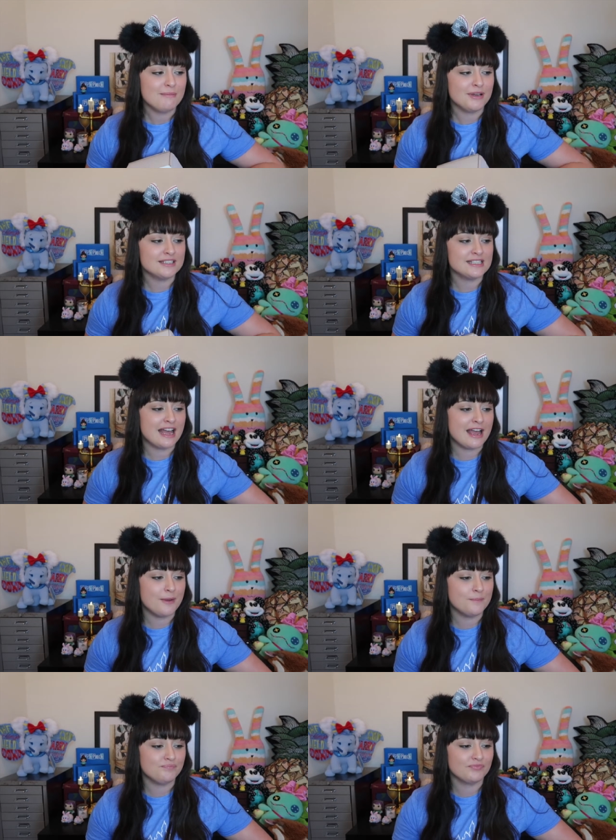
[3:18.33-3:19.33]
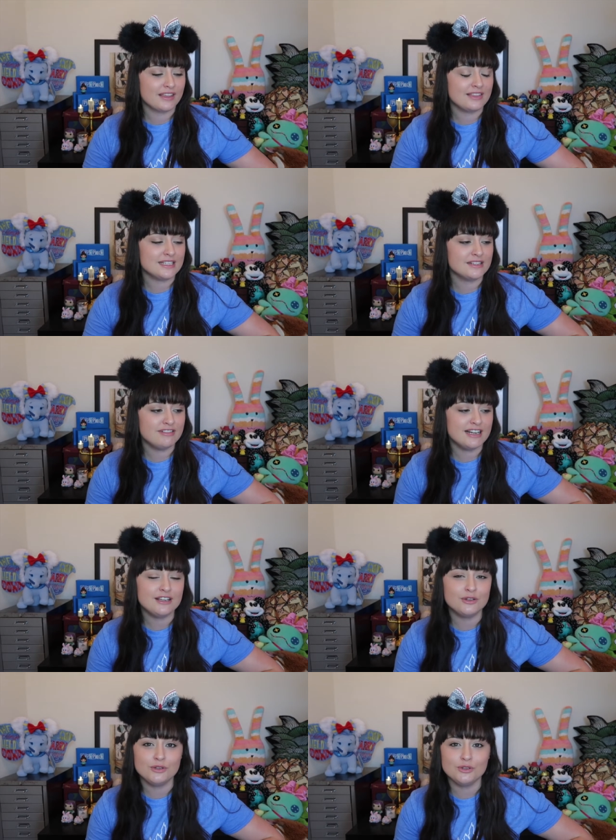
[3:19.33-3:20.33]
but there's a
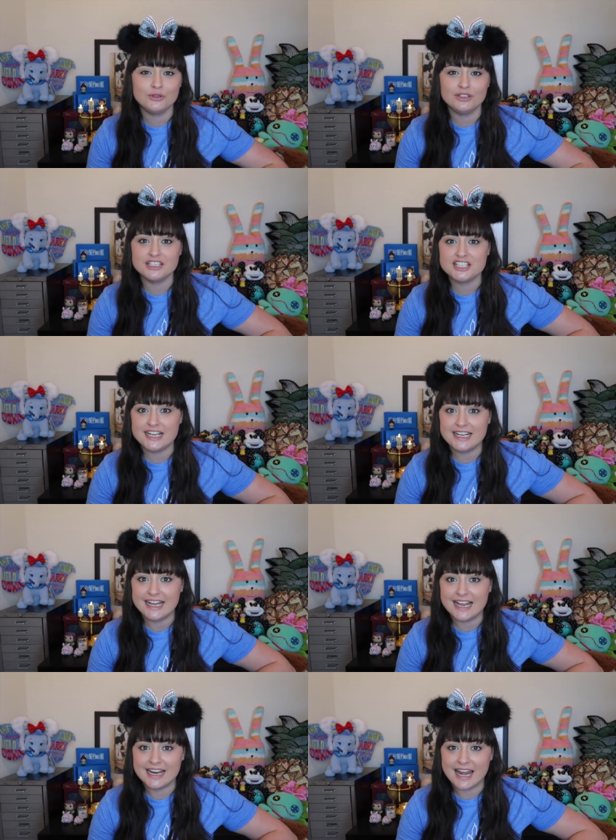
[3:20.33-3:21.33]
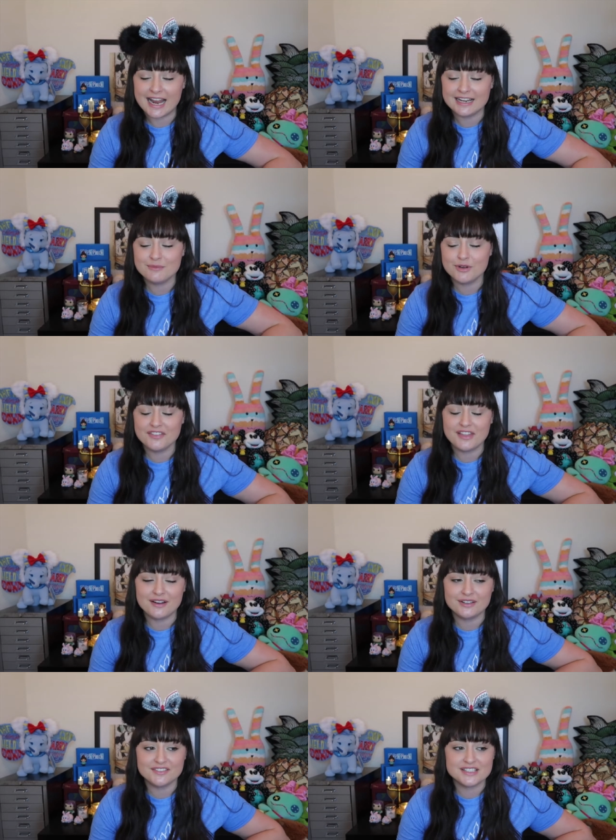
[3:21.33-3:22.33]
really cool Genie and Aladdin one that
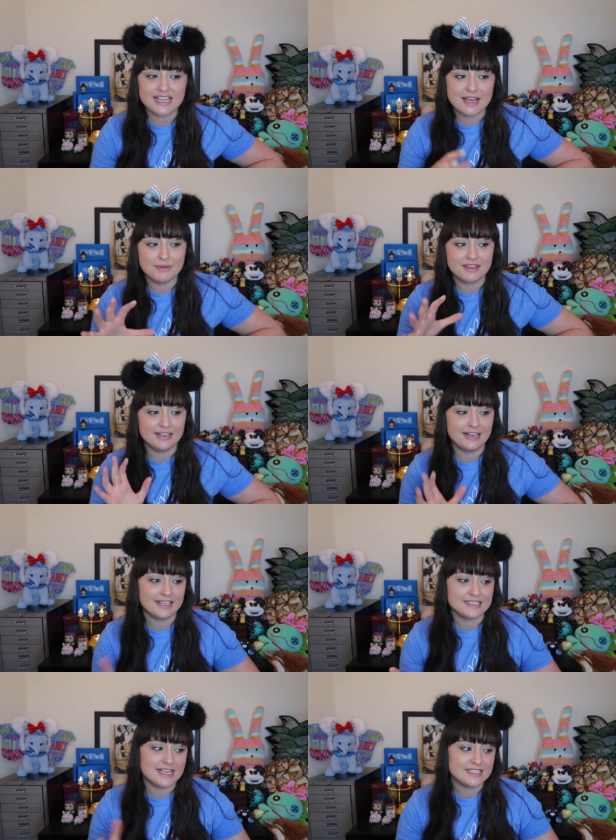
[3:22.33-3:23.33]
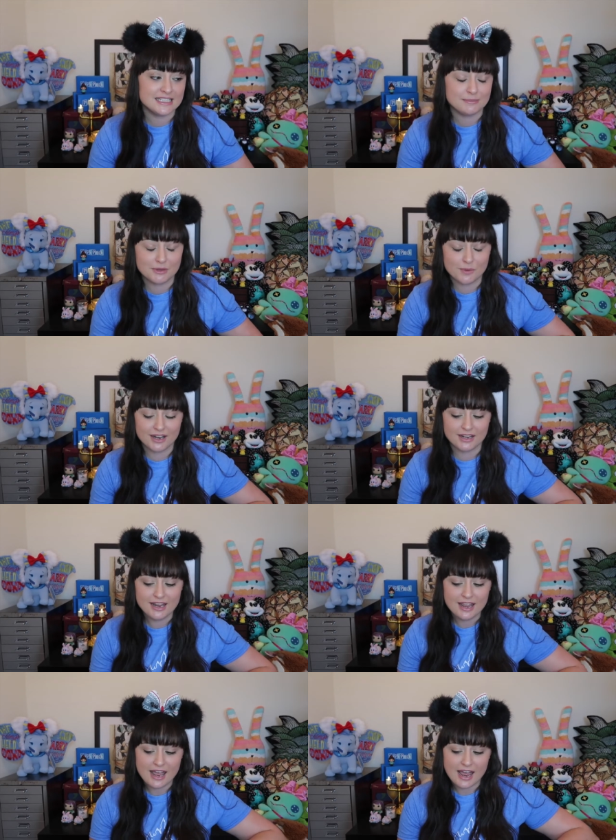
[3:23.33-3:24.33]
I would love to get, but like I say, it's a double one.
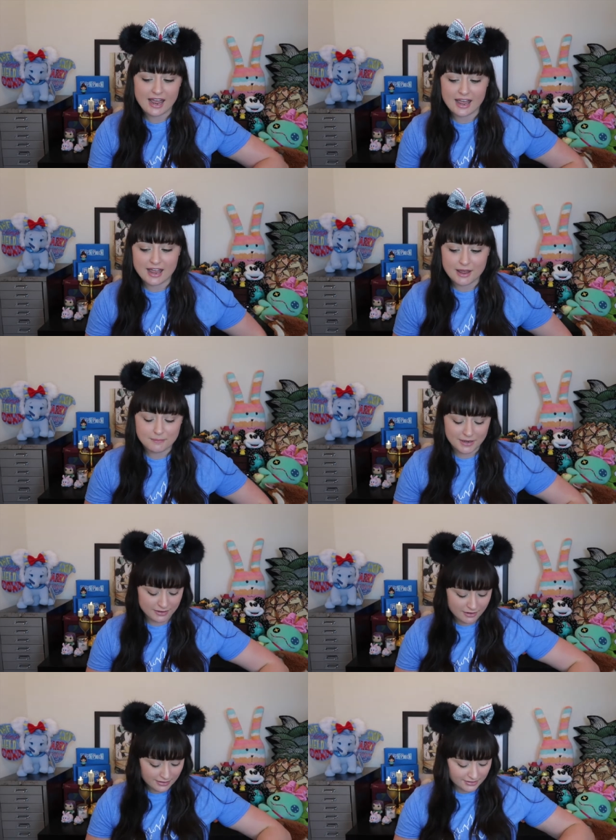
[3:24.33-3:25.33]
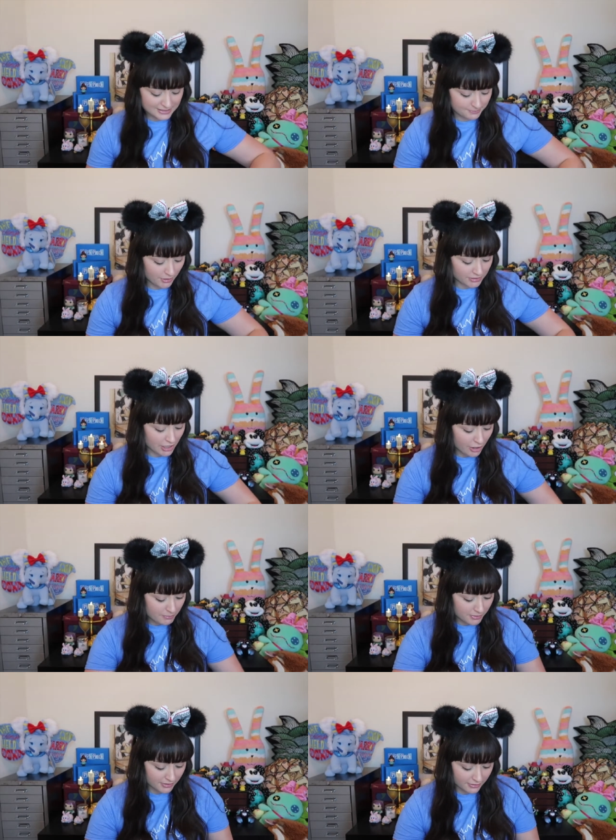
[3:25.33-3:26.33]
I can't get this box
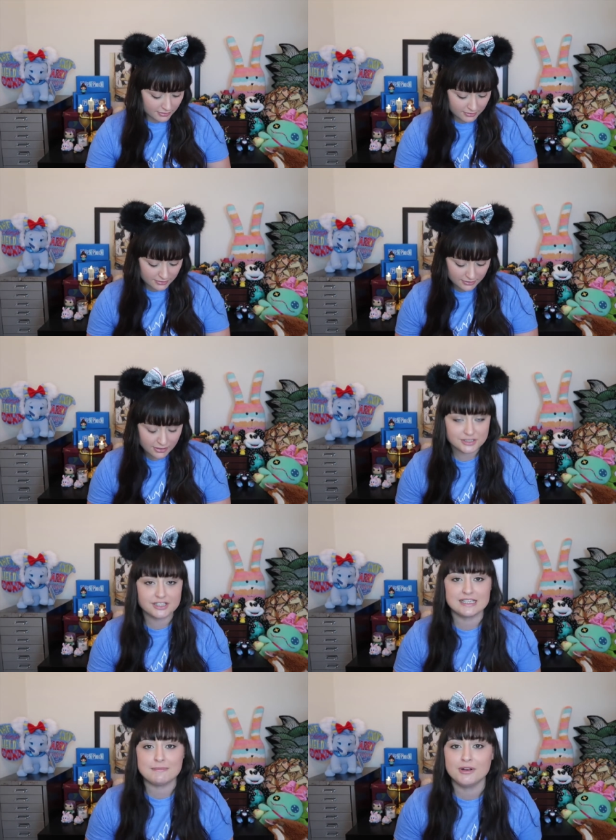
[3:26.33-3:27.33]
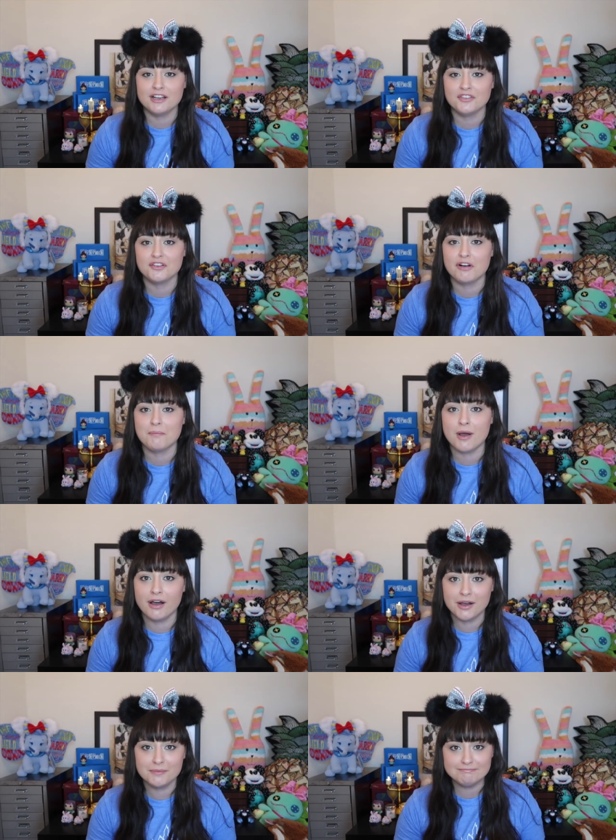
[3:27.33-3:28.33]
open. Oh, it's because I'm pulling on the wrong
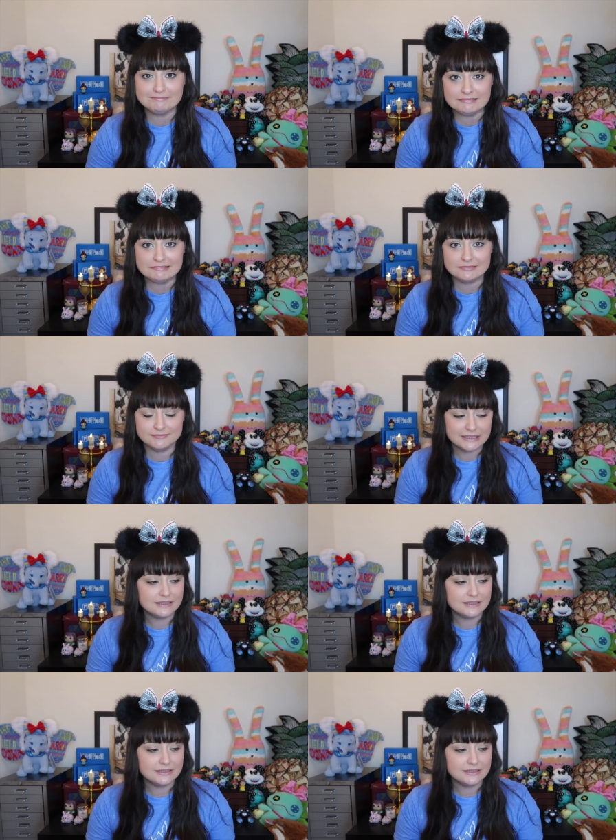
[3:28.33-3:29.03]
part. Who